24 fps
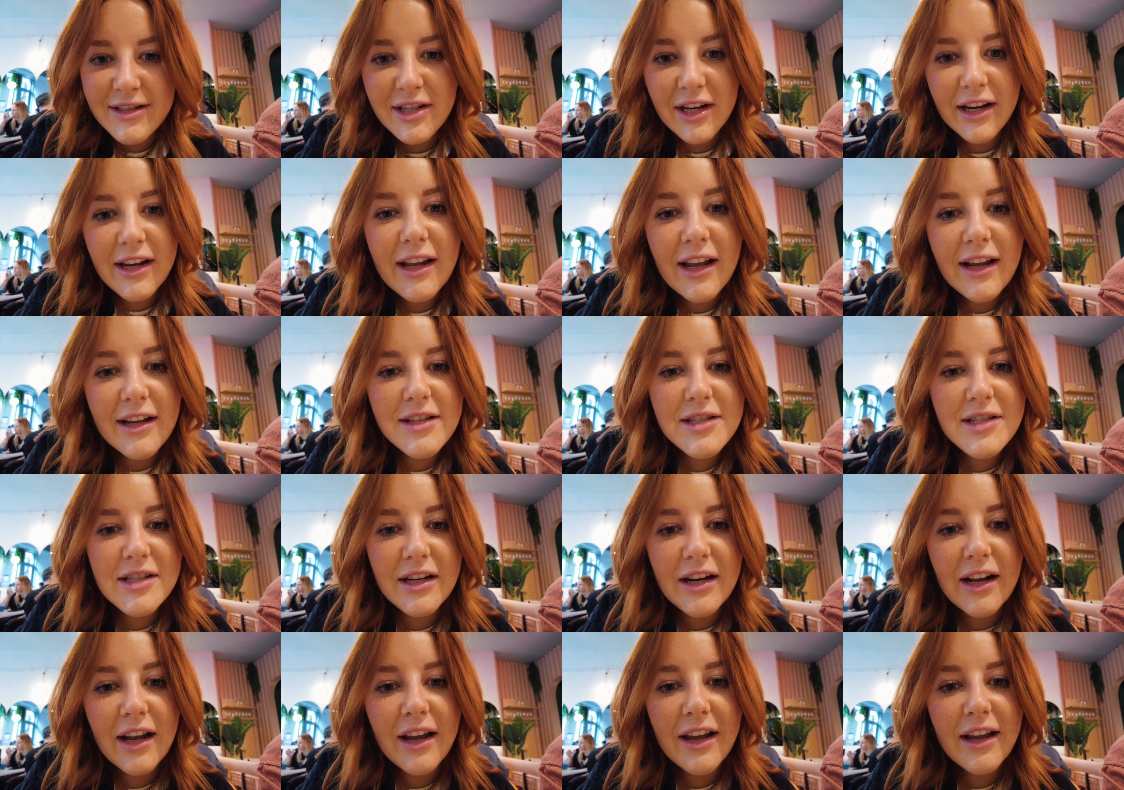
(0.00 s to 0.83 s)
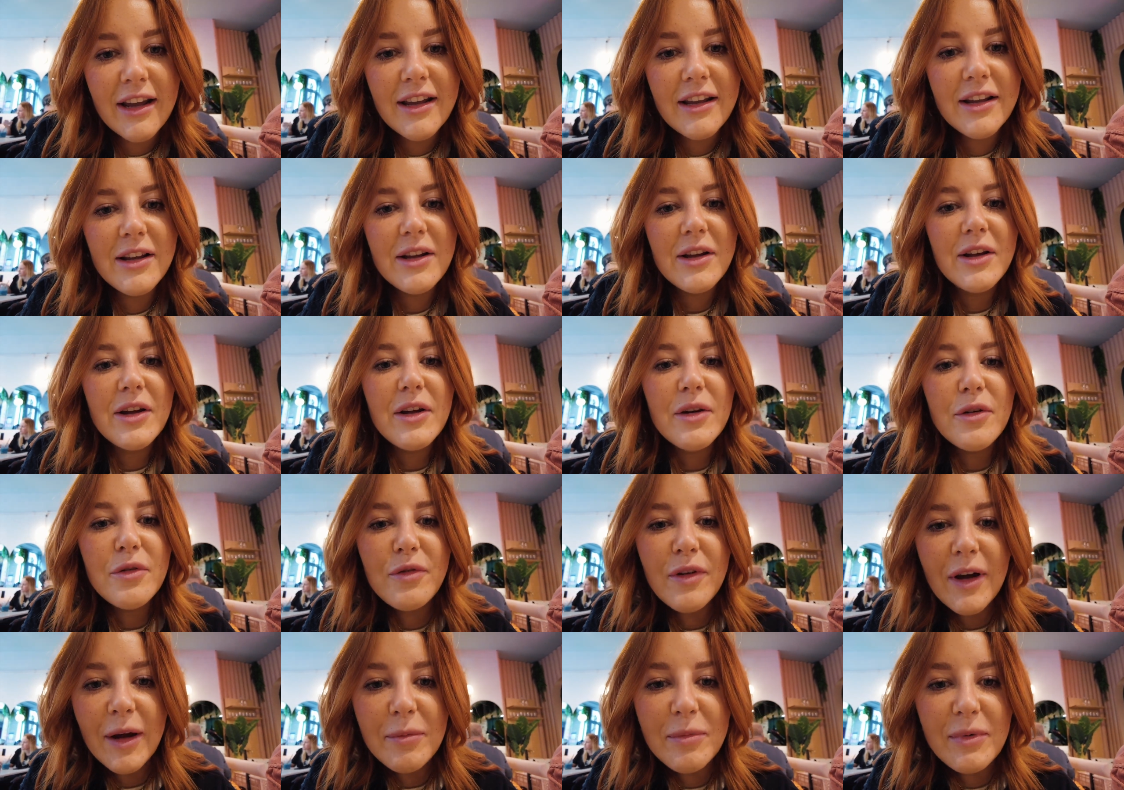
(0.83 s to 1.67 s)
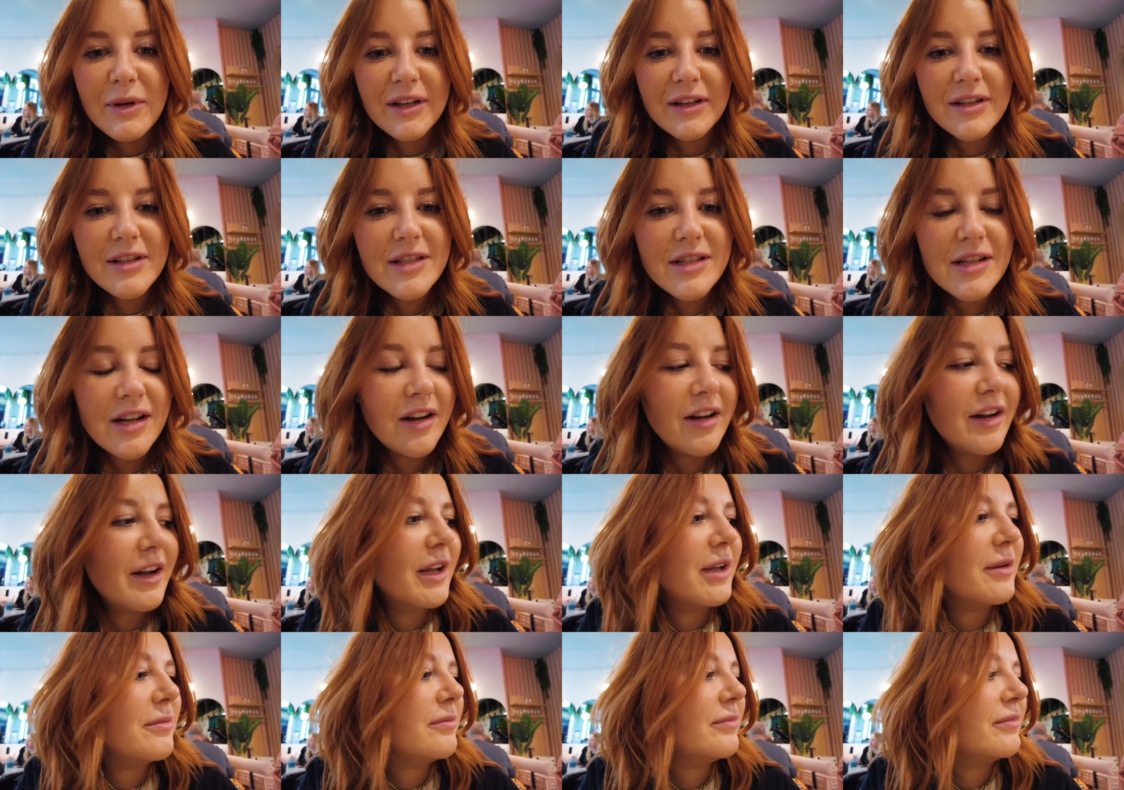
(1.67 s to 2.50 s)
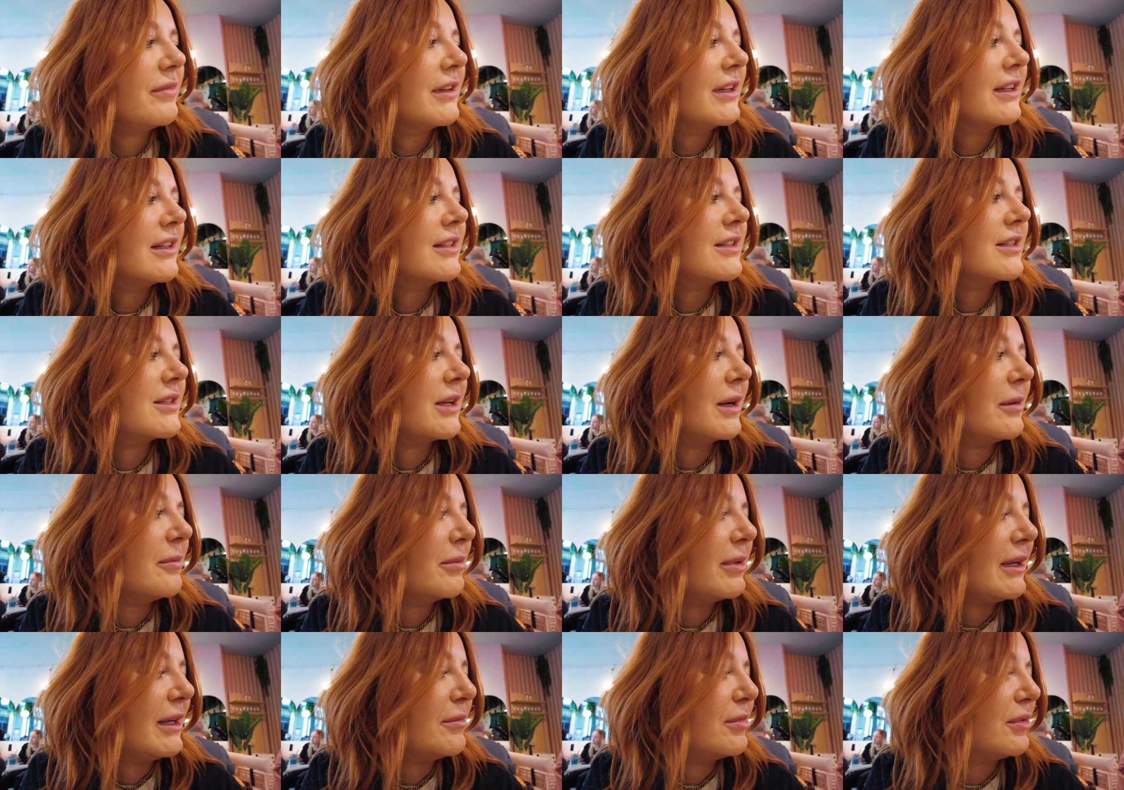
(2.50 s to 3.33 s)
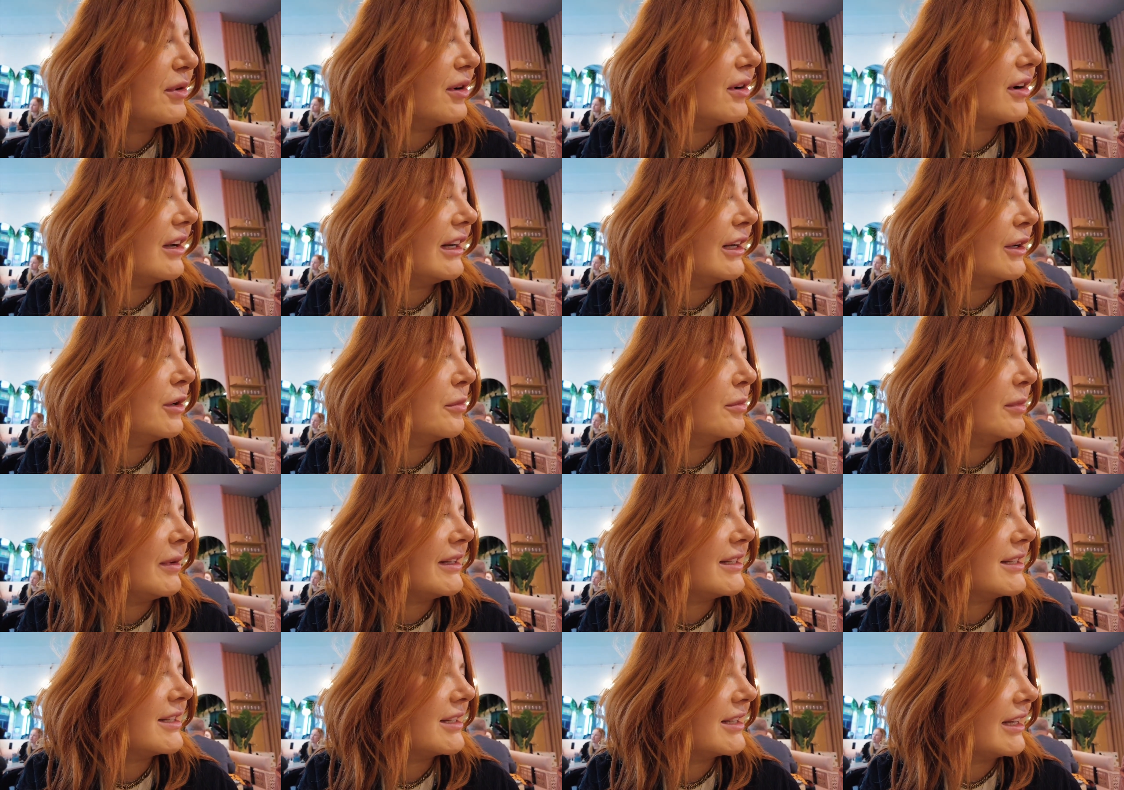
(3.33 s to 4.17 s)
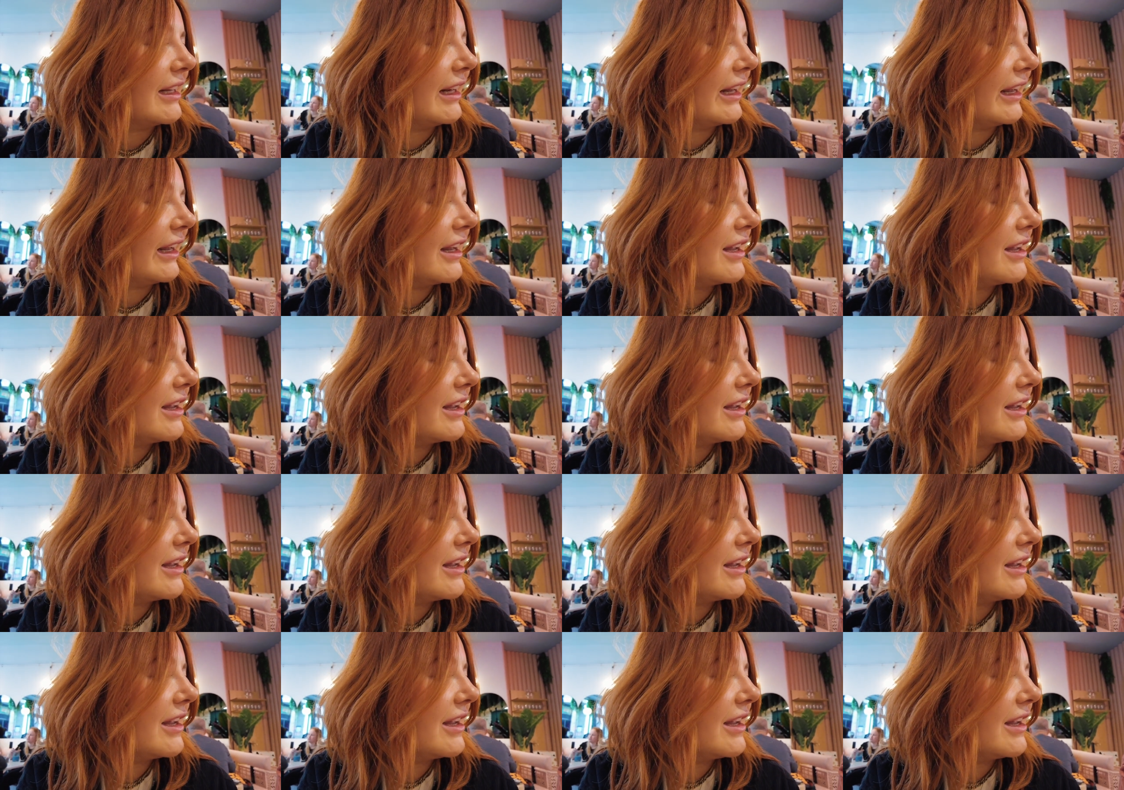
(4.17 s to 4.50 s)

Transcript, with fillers: day yesterday. Fabulous time. Some people got a little bit silly.